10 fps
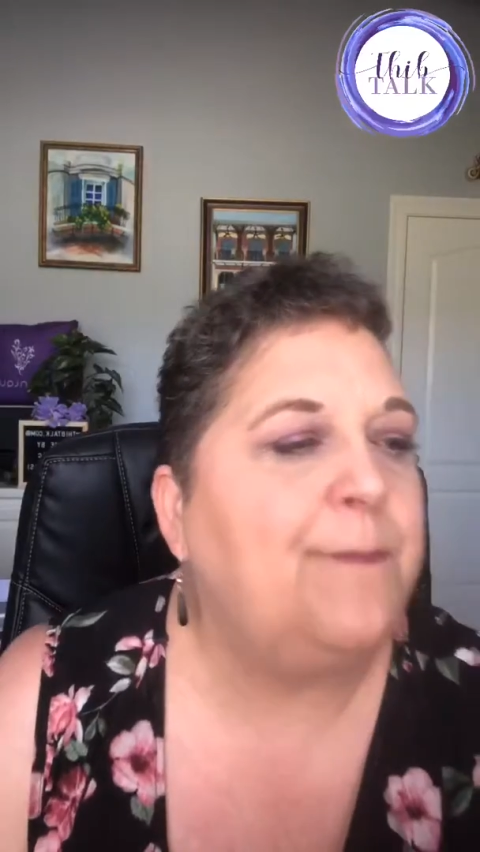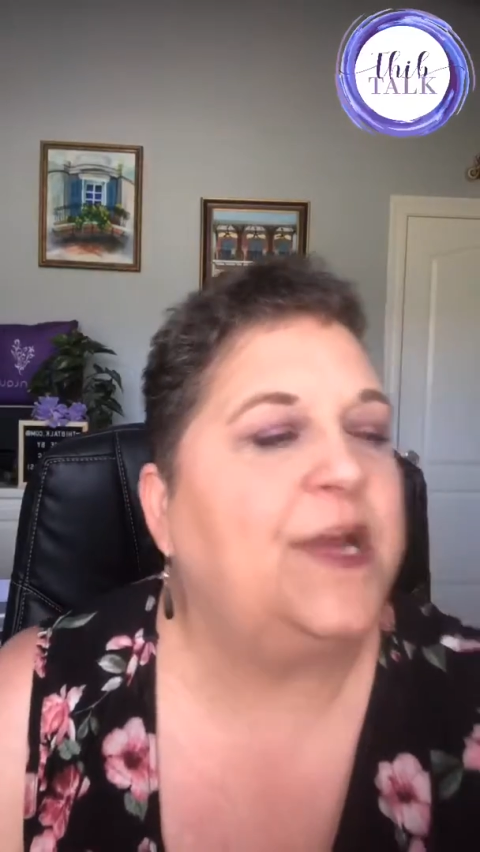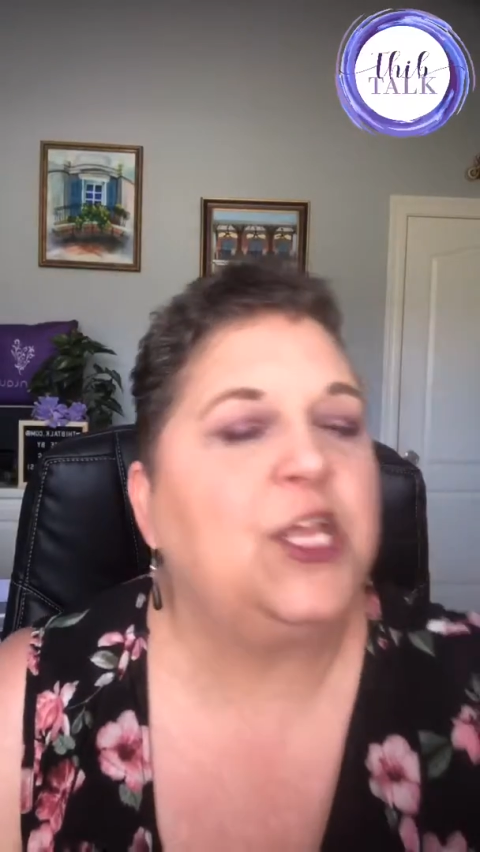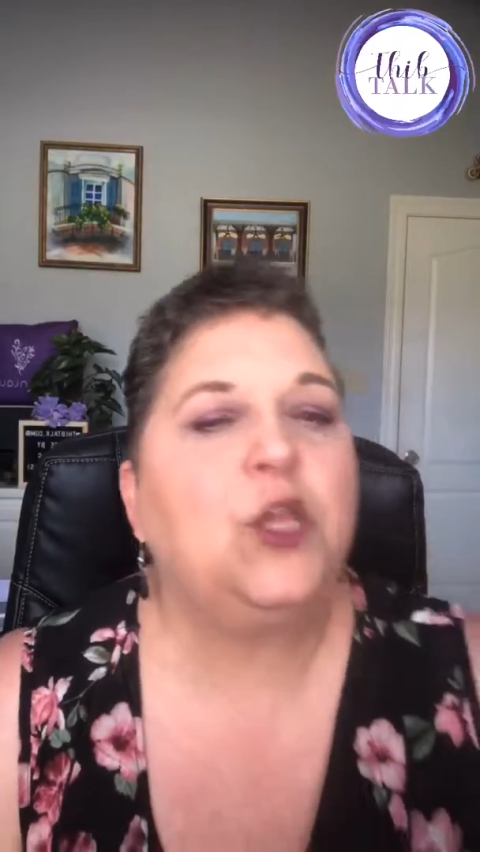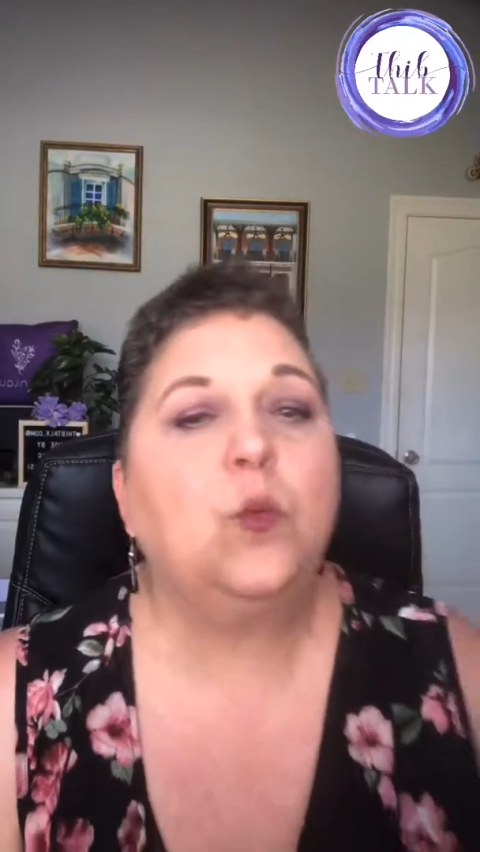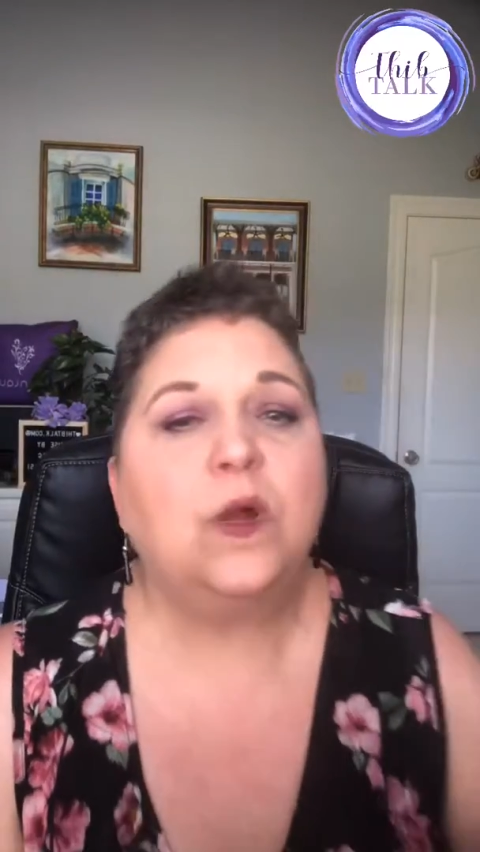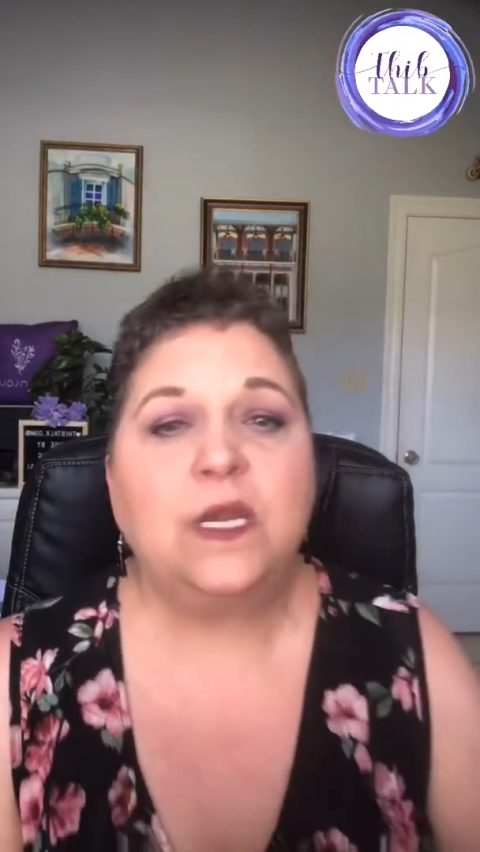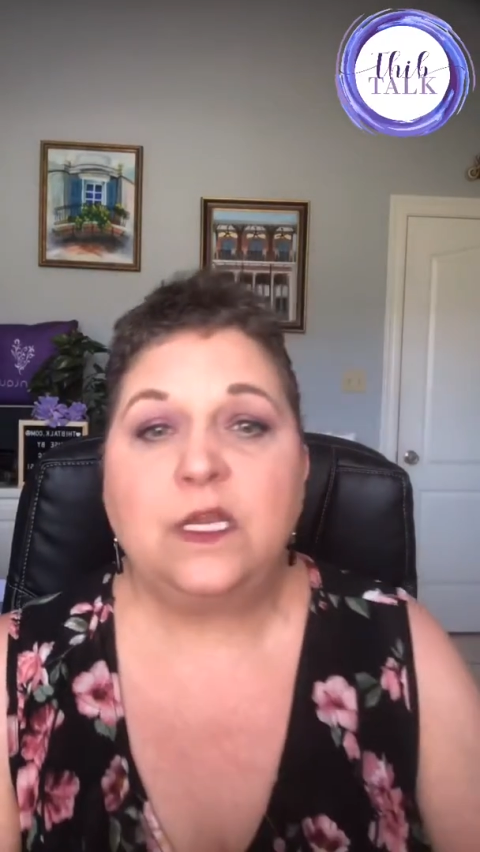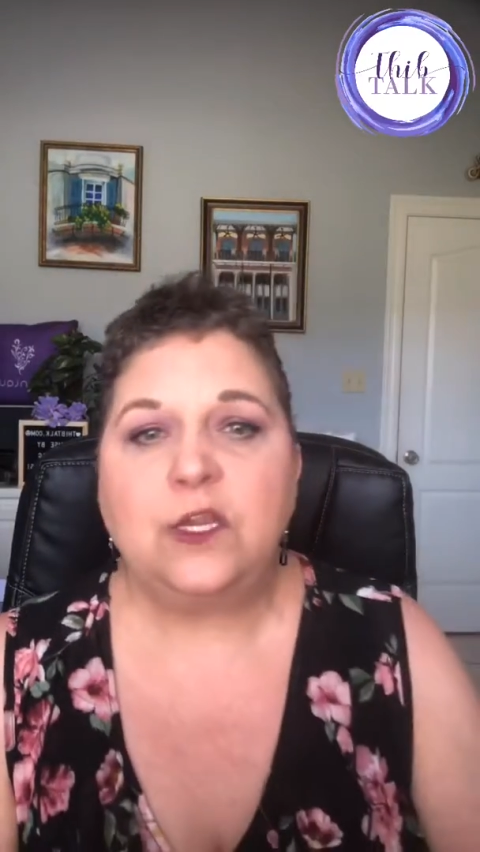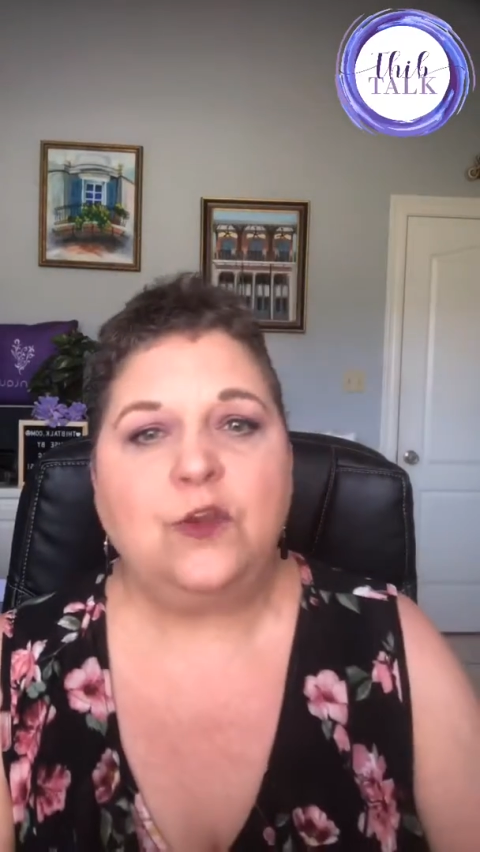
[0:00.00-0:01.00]
but you
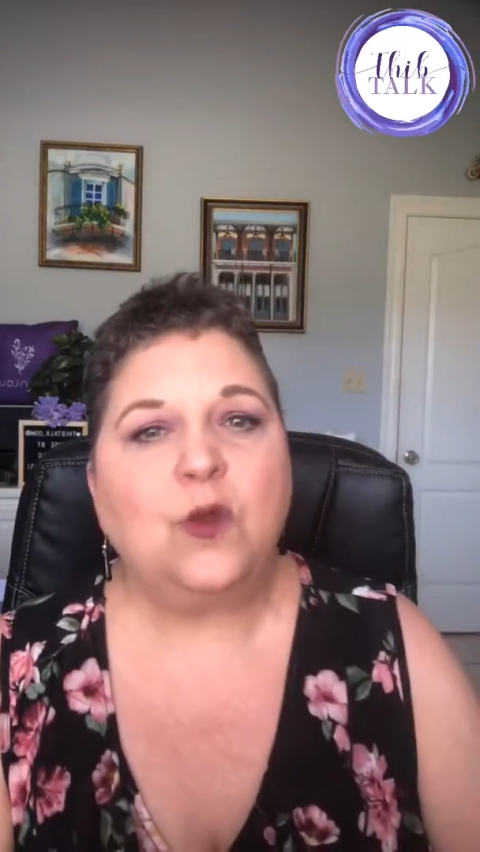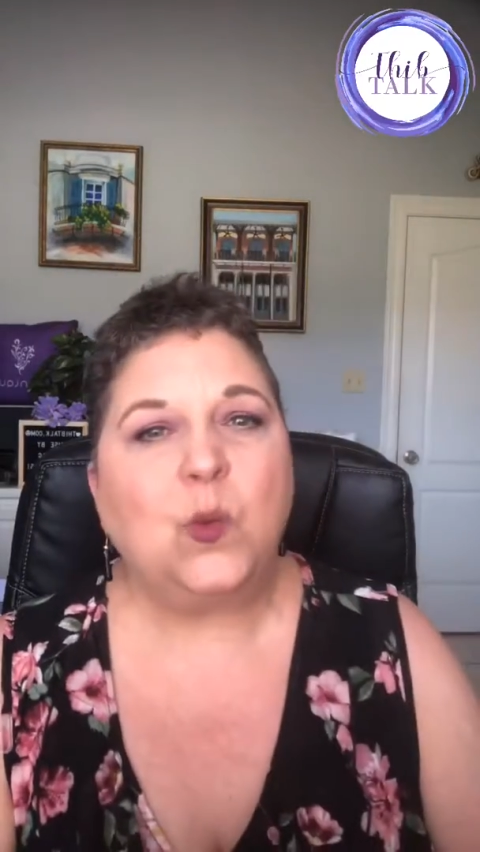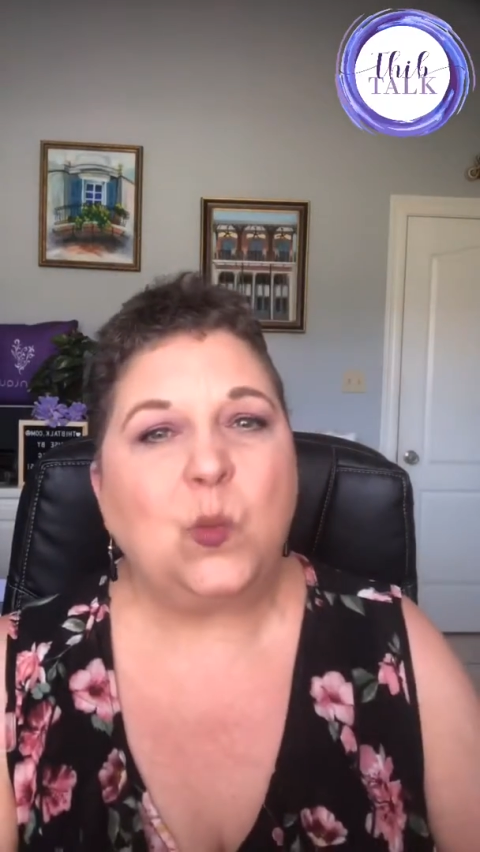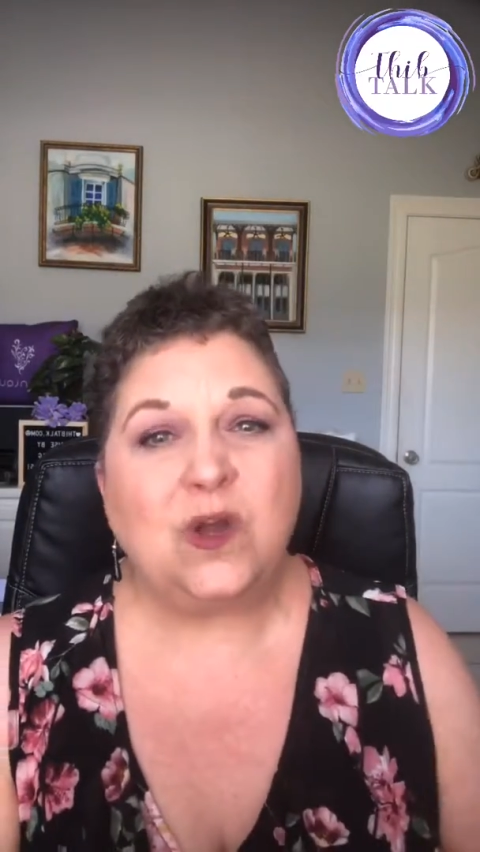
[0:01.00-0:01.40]
don't